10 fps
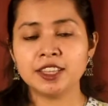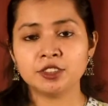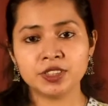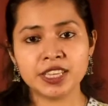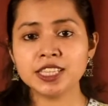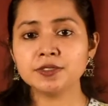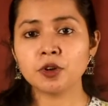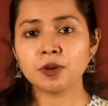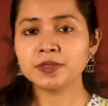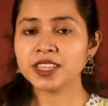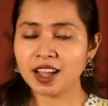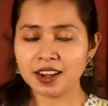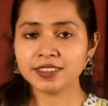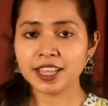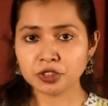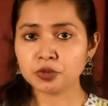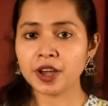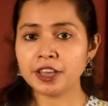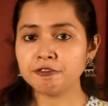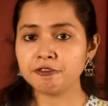so these forms are that's
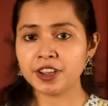why